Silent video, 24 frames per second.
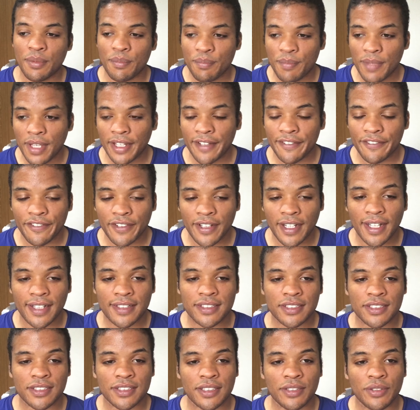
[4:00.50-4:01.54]
make
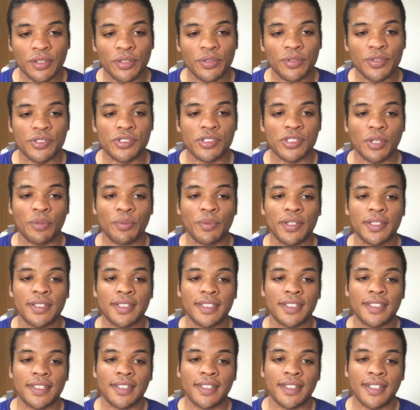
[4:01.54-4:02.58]
friends with someone
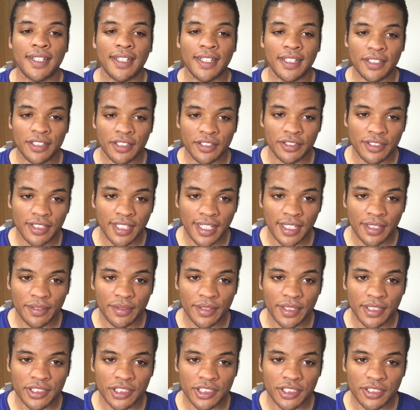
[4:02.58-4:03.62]
in your
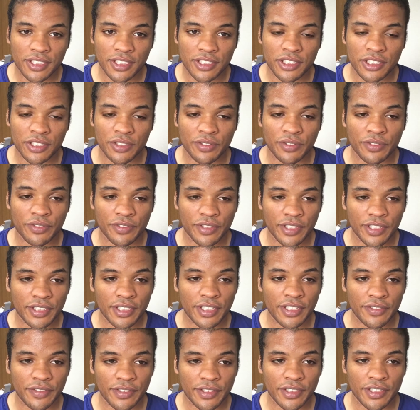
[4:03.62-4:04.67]
language, unless you're
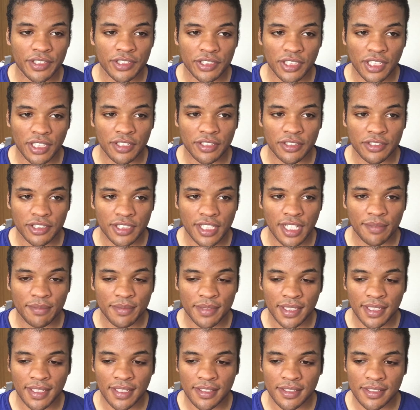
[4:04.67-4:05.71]
really, really trying to learn
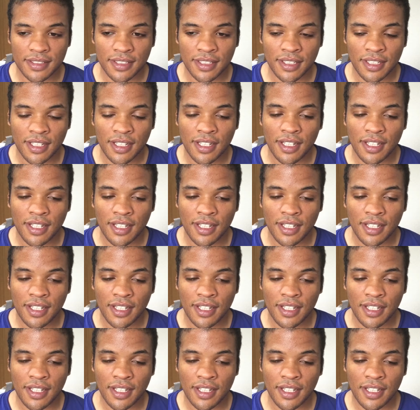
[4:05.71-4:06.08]
Japanese.